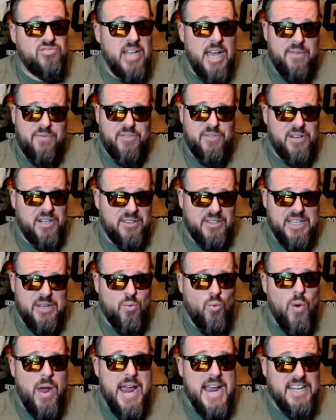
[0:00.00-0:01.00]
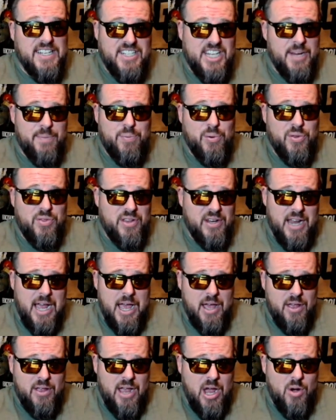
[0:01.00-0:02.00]
Definitely way deeper than
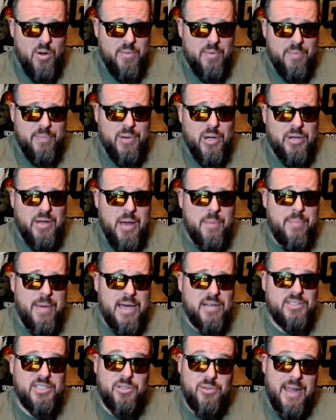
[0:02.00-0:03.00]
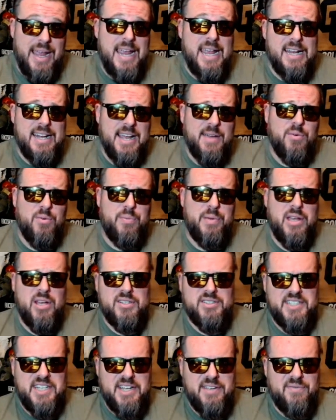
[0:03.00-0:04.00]
how I'm about to. And I will be
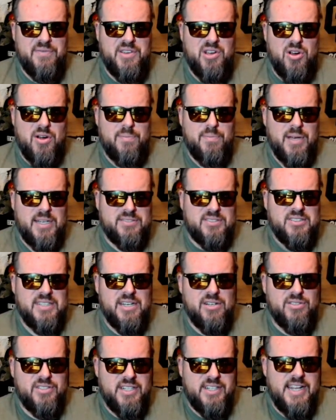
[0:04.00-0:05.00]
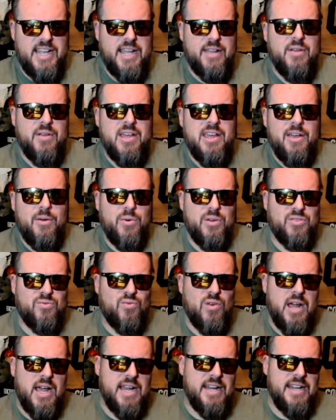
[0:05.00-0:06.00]
on DNVR Buffs later today
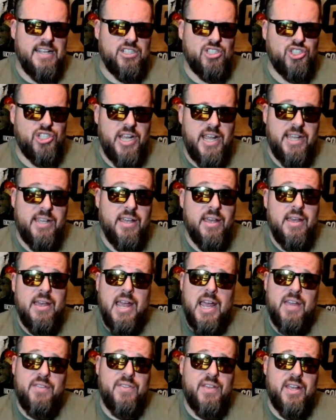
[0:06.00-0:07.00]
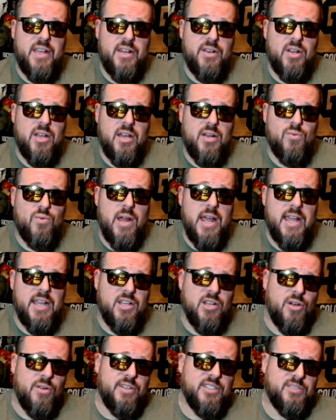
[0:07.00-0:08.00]
with Ryan and Jake. And then
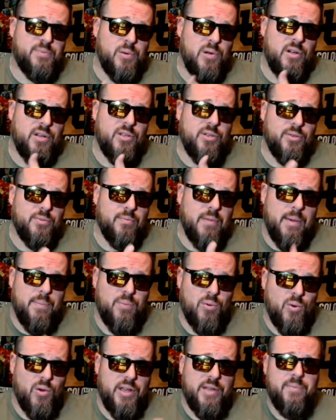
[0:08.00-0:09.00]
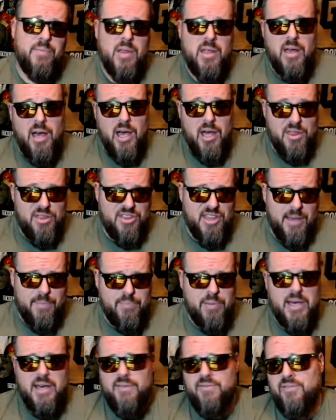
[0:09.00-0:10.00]
Ryan Koenigsberg, my boy,
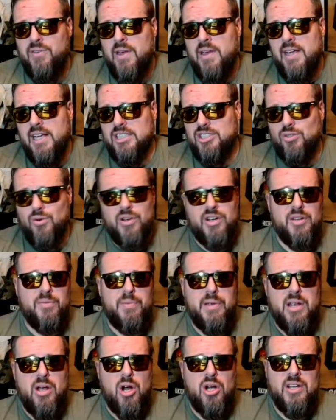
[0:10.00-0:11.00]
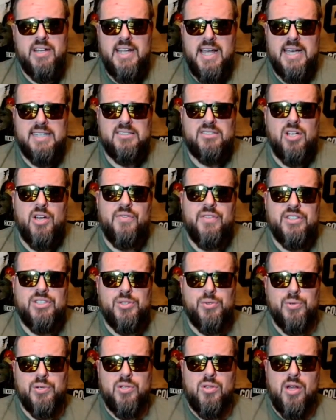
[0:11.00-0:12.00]
the Buff, is going to be our guest on the
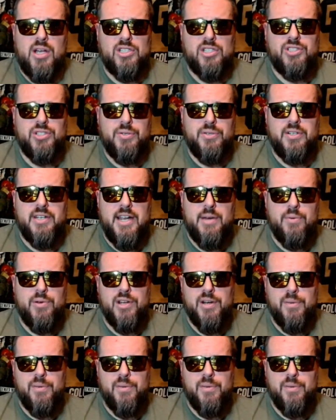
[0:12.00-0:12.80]
2 o'clock show today. We're